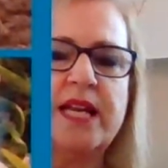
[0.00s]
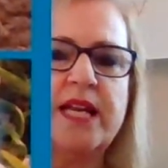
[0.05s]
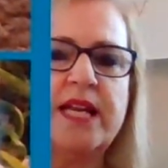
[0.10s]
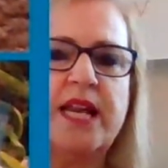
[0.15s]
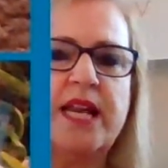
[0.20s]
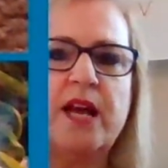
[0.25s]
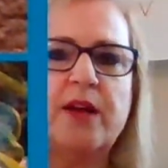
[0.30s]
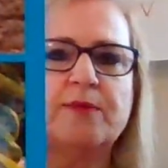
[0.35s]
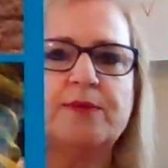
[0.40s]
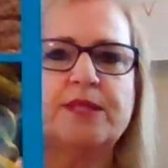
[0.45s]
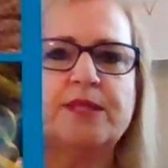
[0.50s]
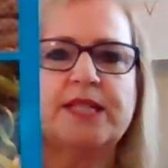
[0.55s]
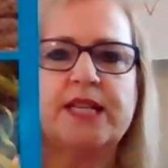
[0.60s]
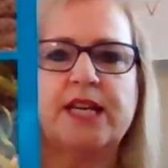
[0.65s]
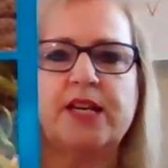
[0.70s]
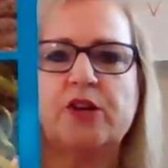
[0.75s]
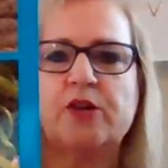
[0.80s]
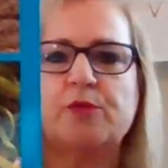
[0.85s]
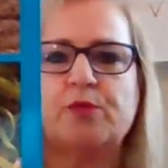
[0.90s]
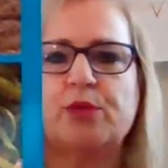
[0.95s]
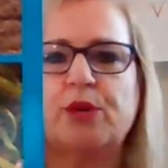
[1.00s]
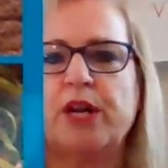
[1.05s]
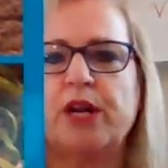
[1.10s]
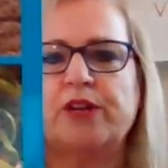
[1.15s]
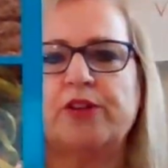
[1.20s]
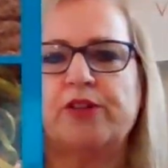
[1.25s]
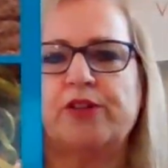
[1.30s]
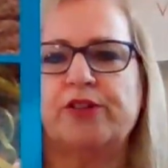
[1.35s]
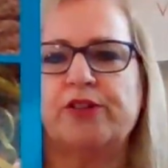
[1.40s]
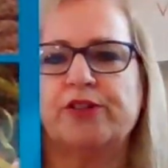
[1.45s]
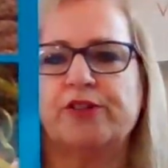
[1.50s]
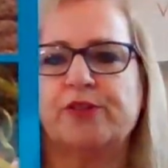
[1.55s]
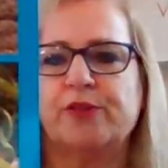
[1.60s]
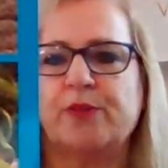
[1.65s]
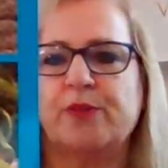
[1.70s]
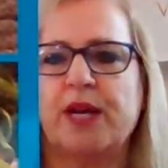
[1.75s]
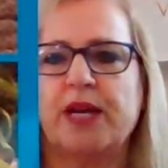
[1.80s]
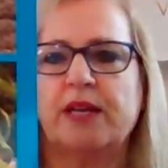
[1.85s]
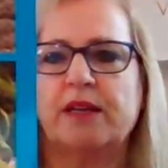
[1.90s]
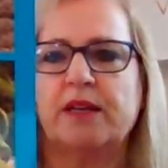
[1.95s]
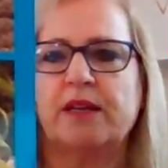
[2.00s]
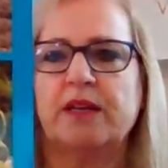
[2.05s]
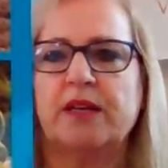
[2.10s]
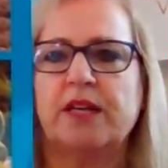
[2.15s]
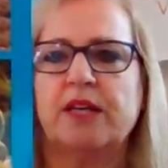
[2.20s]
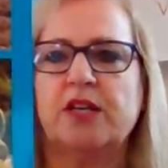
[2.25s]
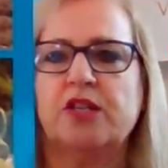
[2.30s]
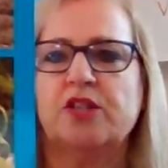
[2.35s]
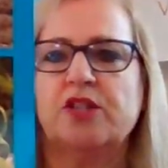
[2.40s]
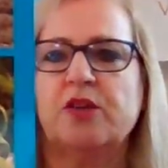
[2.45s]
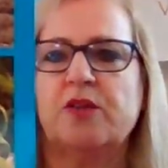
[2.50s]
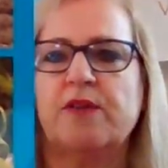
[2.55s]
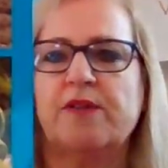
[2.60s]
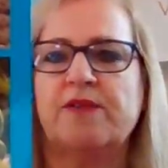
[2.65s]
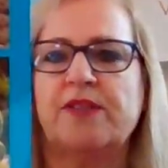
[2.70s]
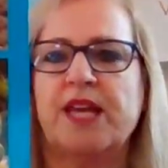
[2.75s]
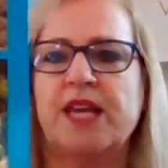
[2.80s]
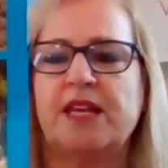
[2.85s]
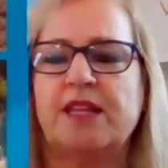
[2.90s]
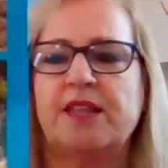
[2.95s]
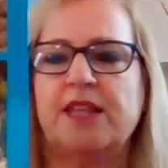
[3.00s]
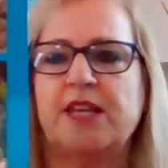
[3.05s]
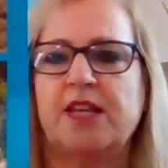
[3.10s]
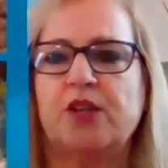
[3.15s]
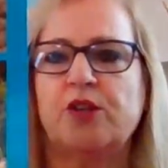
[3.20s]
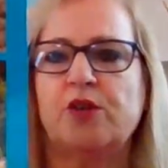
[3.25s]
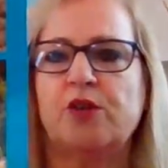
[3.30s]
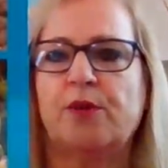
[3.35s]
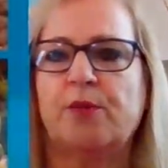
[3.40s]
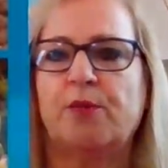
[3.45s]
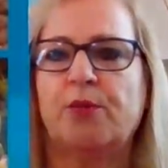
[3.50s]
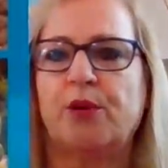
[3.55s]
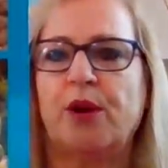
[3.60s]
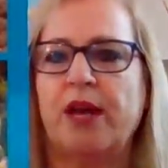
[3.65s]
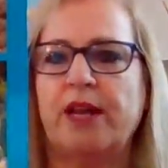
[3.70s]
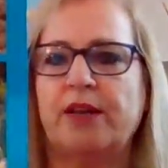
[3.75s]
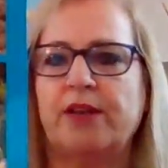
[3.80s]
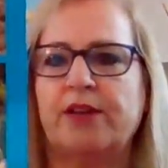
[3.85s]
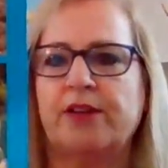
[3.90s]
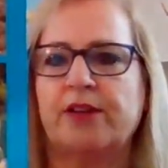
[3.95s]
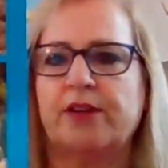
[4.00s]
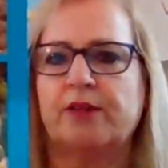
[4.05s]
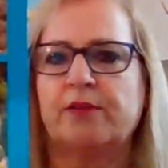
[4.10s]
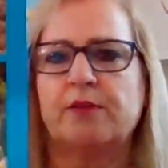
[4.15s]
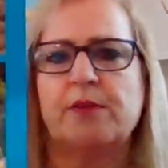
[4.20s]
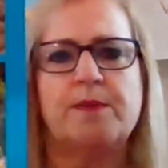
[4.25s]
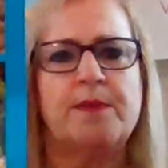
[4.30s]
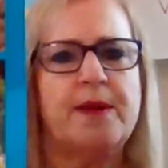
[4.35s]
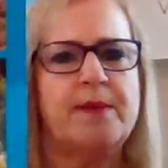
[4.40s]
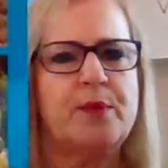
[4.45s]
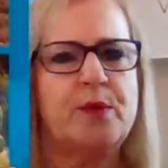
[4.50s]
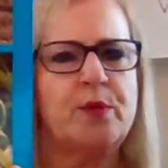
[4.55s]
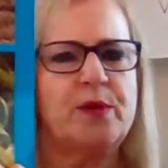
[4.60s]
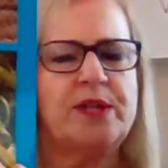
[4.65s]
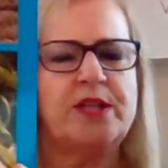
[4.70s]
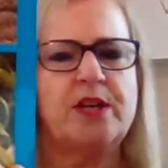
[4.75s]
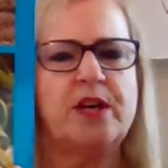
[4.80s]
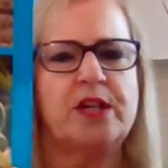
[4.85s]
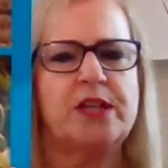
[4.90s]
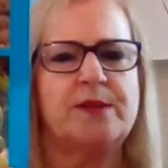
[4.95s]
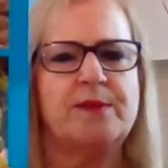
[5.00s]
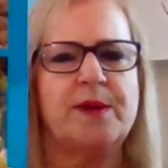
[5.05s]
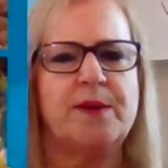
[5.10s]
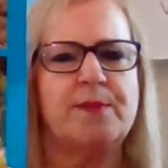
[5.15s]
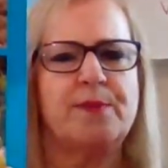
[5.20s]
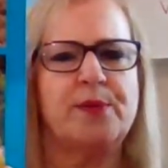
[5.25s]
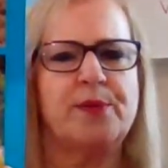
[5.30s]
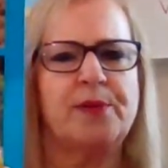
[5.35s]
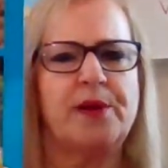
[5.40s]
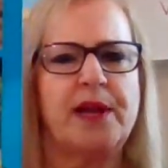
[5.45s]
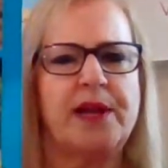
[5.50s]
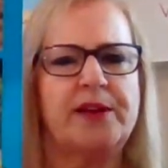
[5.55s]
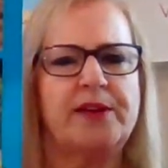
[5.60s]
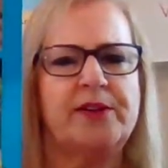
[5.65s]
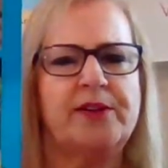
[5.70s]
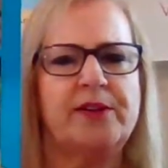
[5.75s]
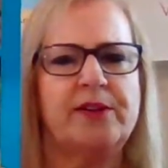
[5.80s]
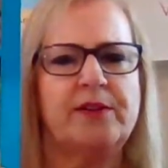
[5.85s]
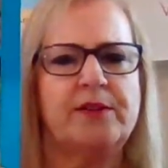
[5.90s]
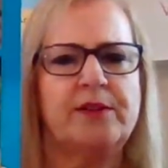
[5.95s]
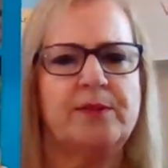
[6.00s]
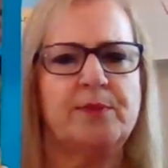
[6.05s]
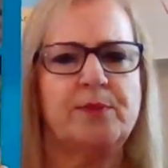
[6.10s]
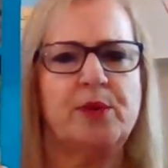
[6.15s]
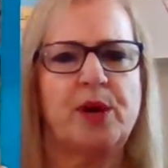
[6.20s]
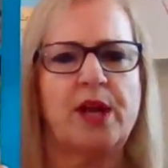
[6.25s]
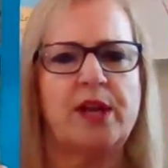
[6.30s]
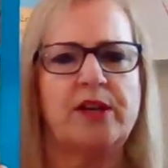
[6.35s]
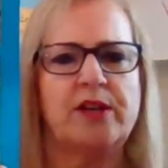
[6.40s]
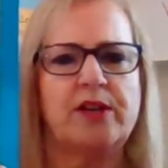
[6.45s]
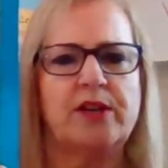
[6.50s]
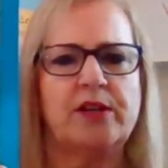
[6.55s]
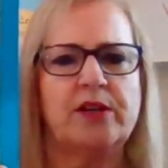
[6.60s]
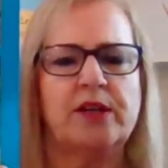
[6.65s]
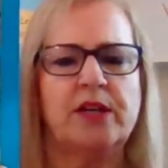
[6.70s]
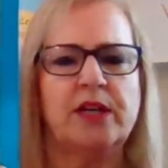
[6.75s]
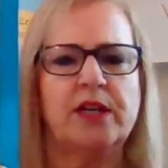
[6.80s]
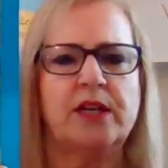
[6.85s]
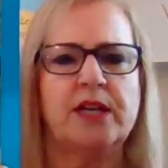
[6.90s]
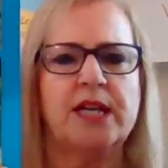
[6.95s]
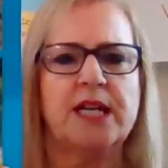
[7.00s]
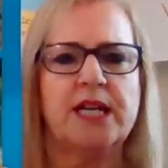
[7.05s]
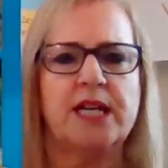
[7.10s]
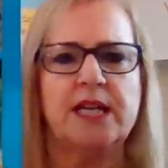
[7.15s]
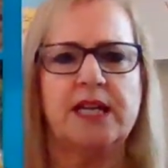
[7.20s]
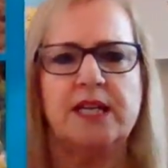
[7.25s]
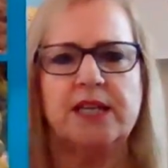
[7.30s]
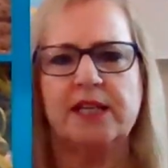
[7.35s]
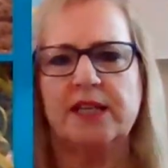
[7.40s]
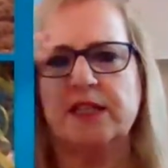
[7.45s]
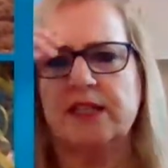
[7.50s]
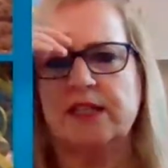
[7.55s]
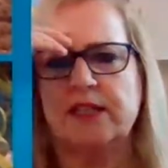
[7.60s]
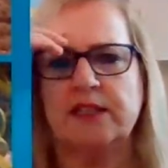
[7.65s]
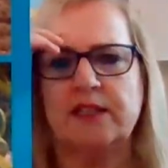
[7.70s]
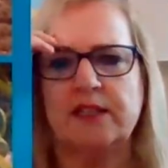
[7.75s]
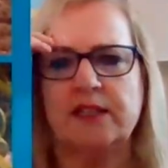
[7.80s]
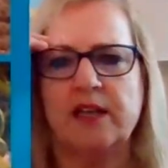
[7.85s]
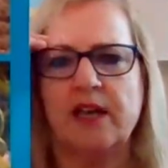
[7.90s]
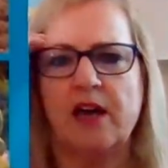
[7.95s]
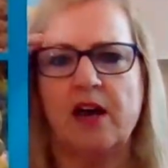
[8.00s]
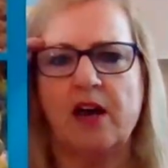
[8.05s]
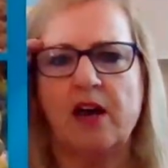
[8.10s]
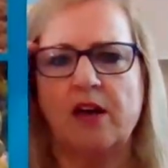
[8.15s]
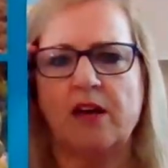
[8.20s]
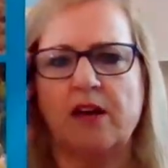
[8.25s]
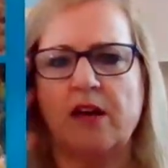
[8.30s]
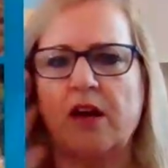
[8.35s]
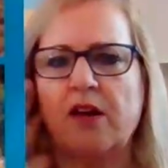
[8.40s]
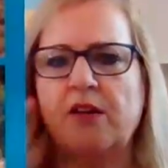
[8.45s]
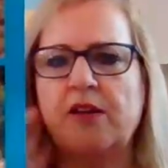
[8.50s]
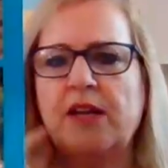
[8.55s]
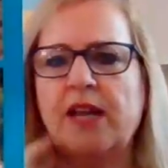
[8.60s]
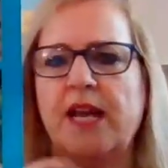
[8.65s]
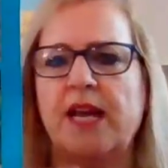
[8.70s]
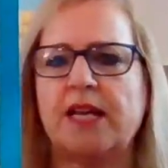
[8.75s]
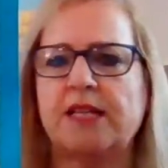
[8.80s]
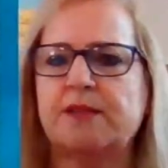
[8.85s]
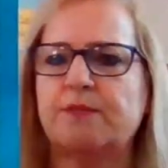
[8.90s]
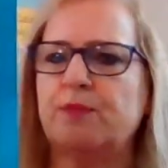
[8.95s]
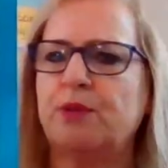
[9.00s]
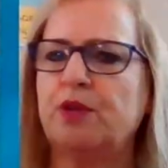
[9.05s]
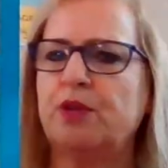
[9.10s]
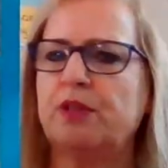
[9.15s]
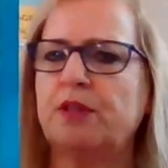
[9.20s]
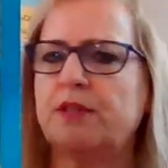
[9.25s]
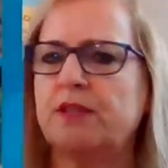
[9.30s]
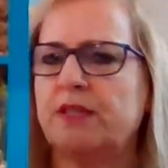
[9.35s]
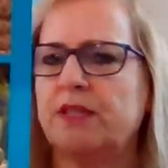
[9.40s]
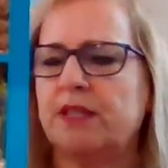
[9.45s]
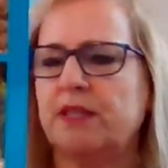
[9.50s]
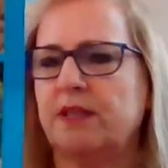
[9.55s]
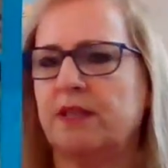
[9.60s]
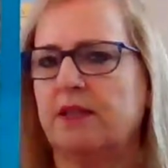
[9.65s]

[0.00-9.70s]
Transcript: it helps scare predators away. So if they think you're a predator, remember we talked about predator, predator in our last books?